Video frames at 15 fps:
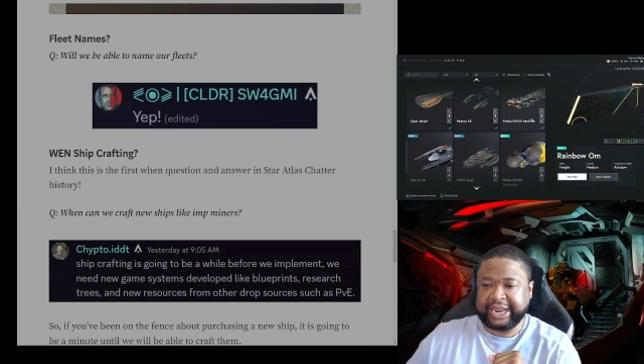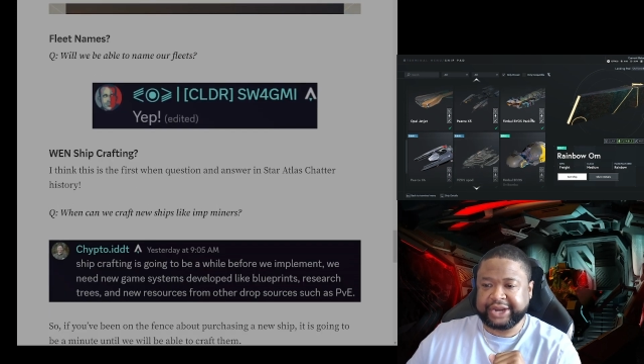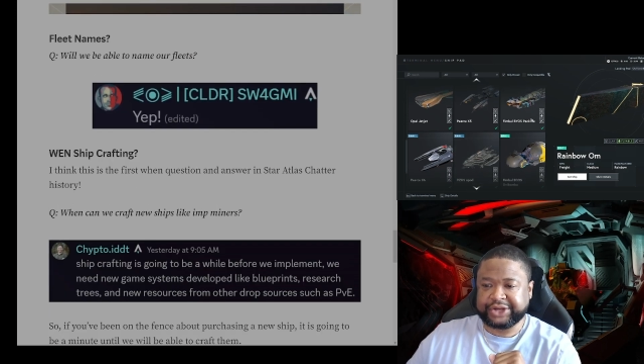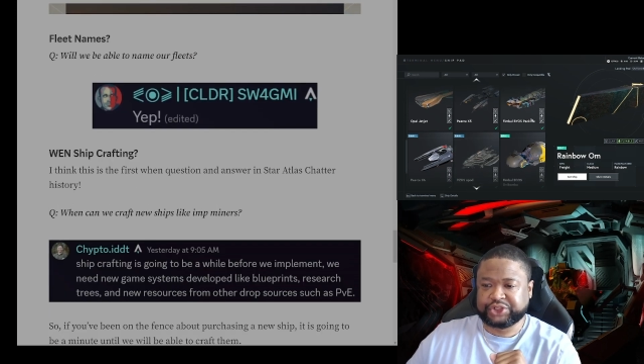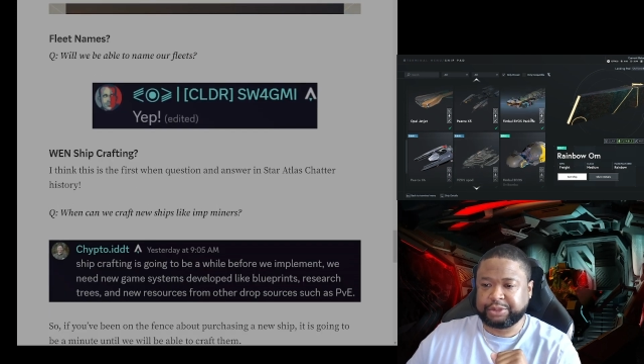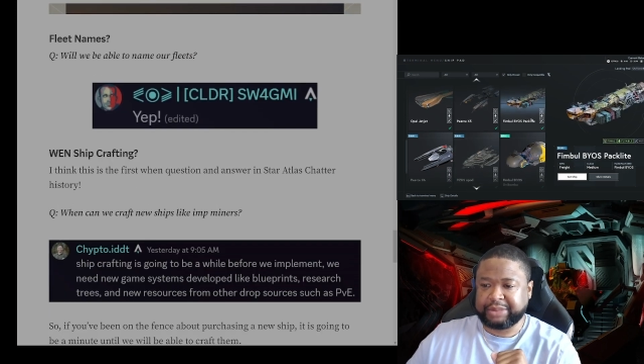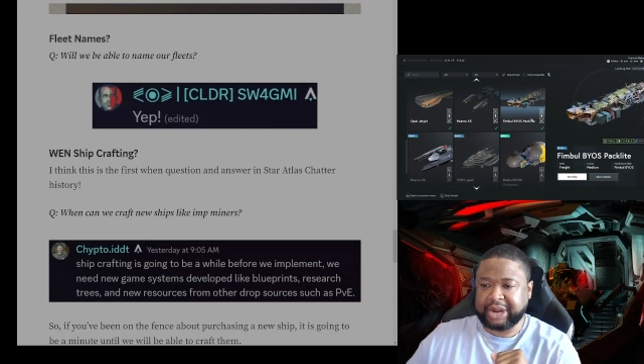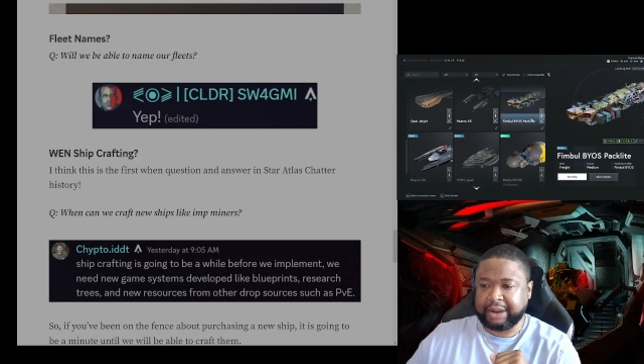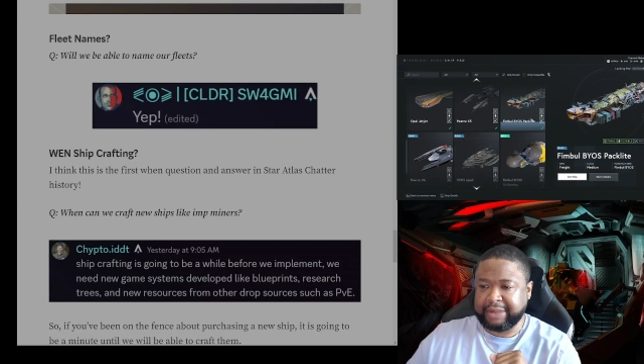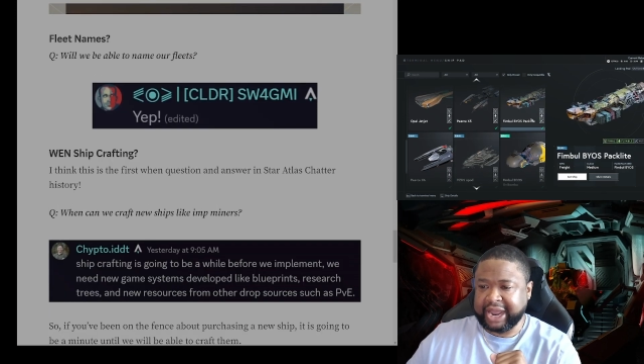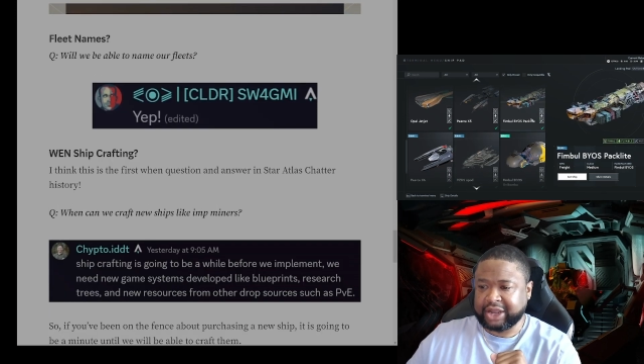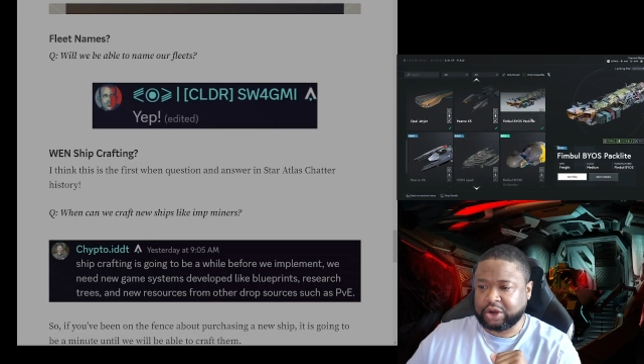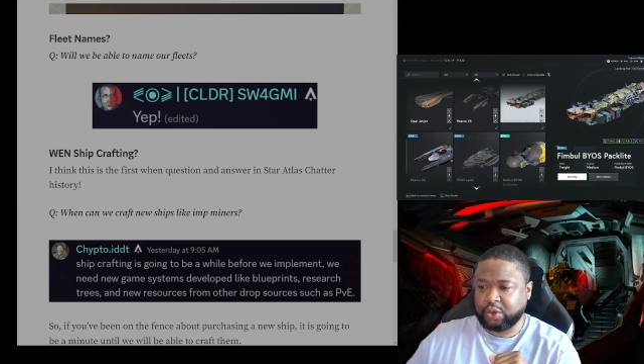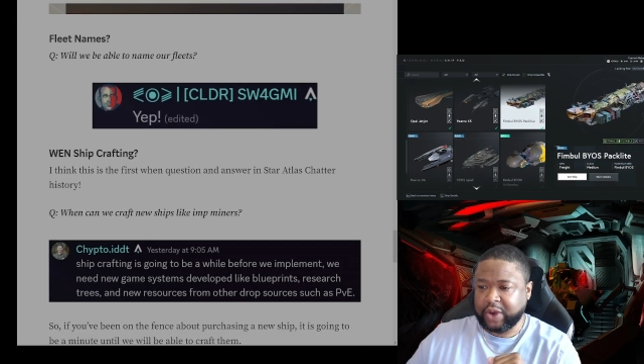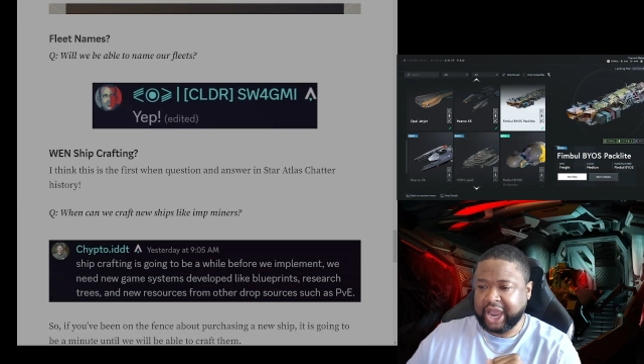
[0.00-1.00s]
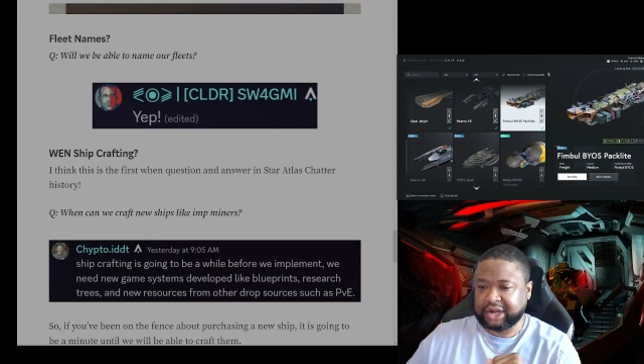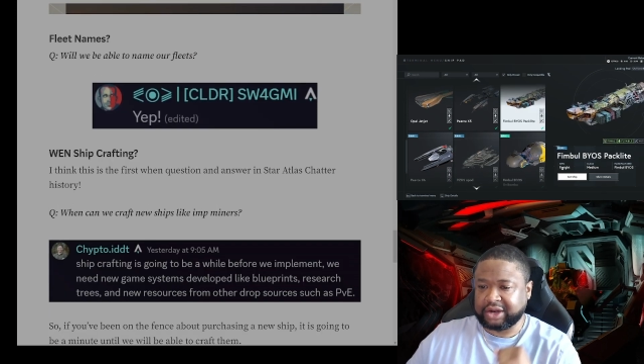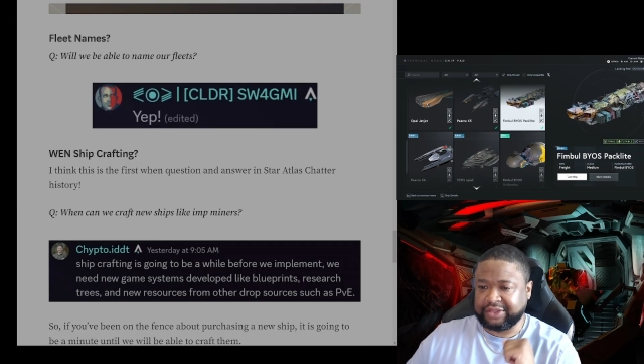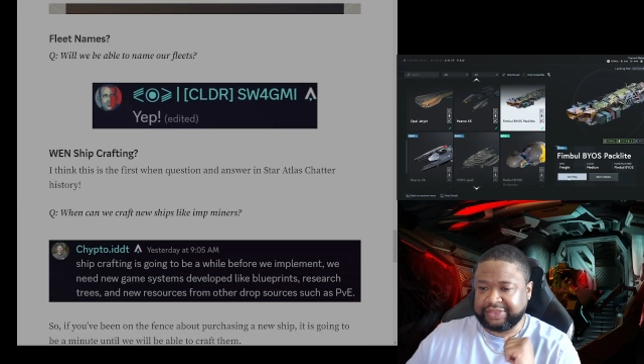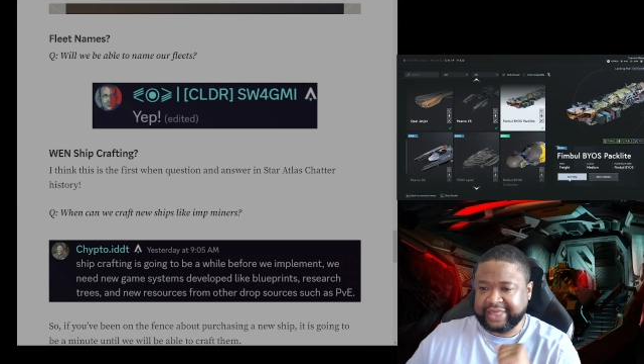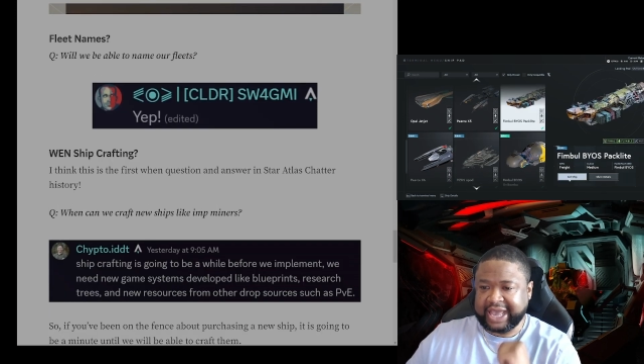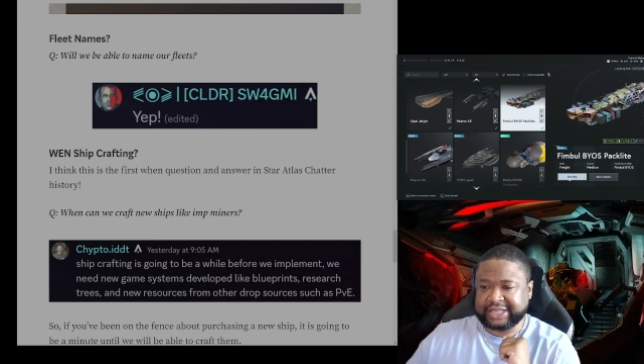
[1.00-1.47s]
Answered by Michael
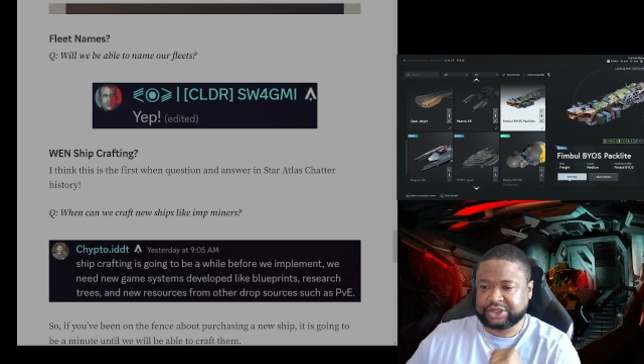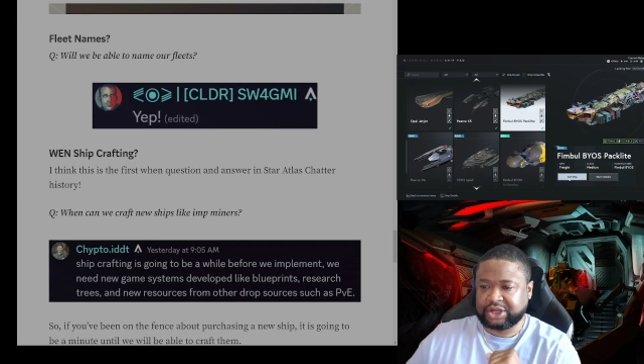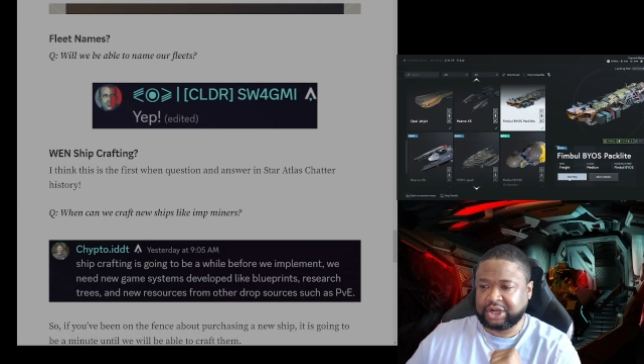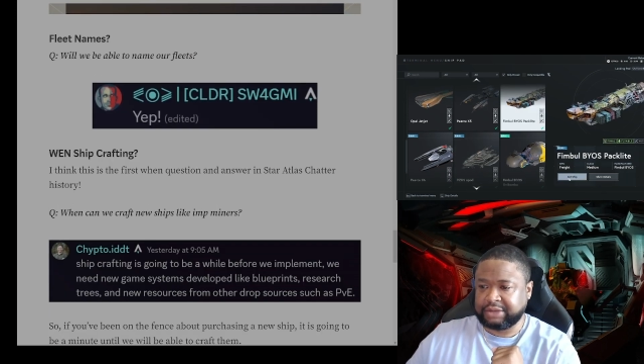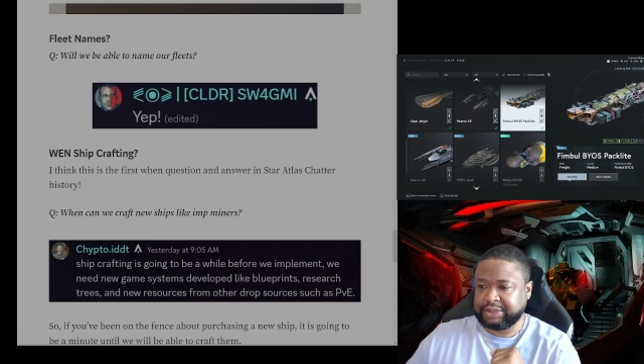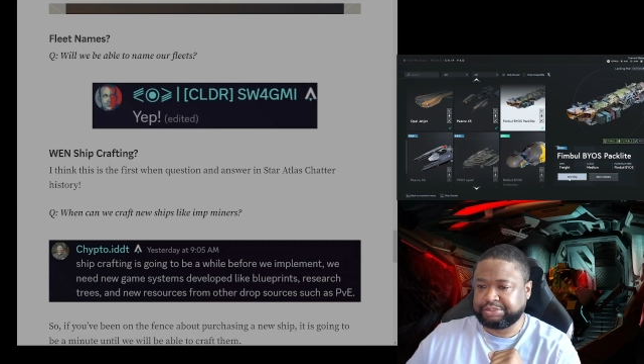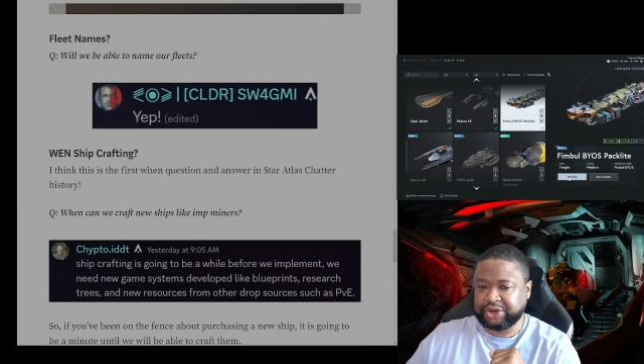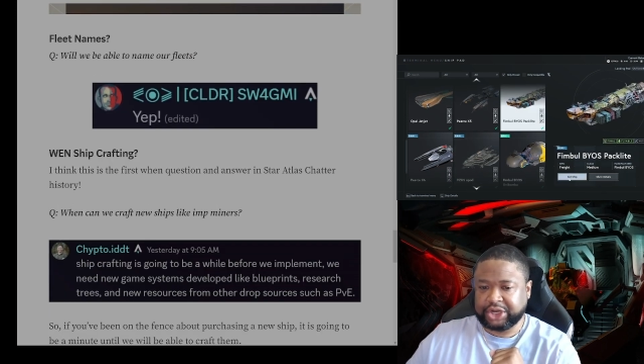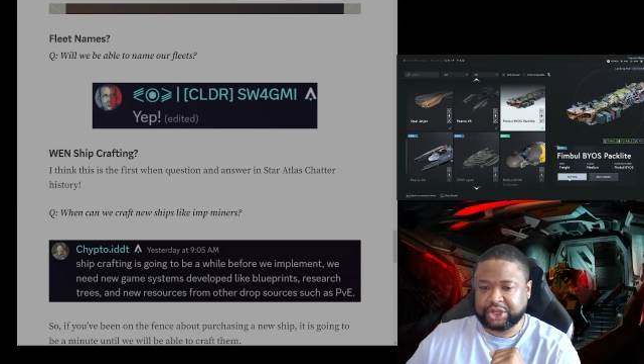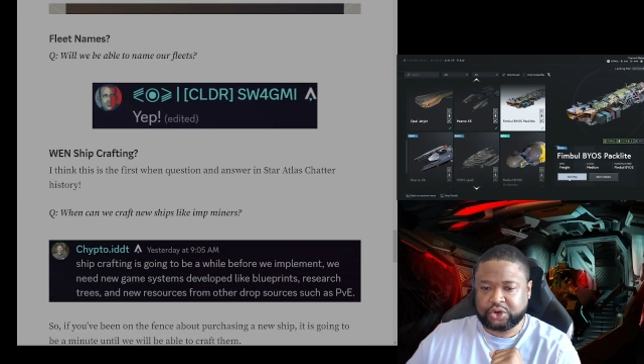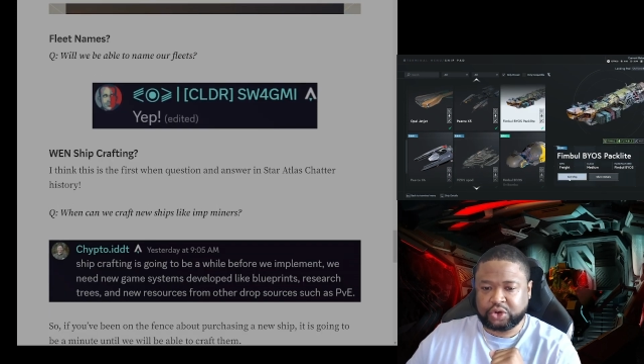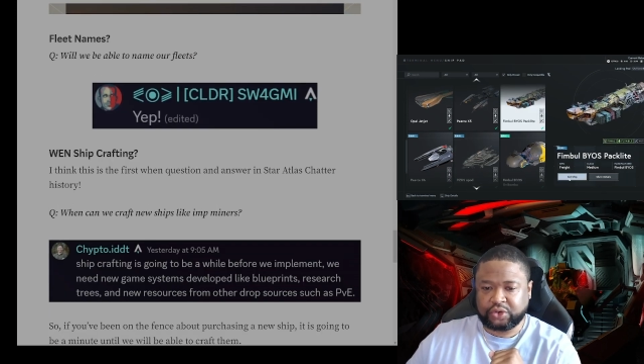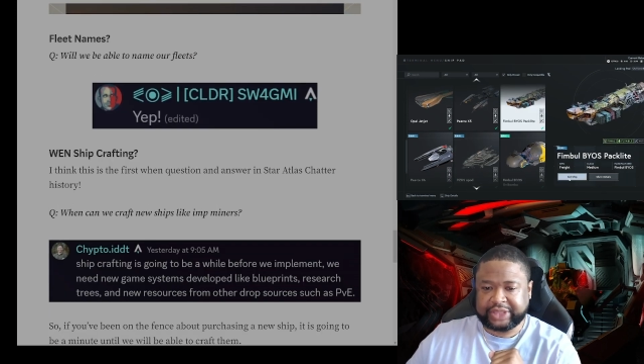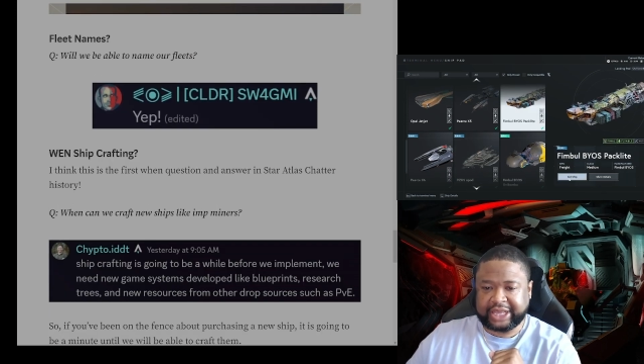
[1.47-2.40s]
Wagner. That's going to be pretty cool.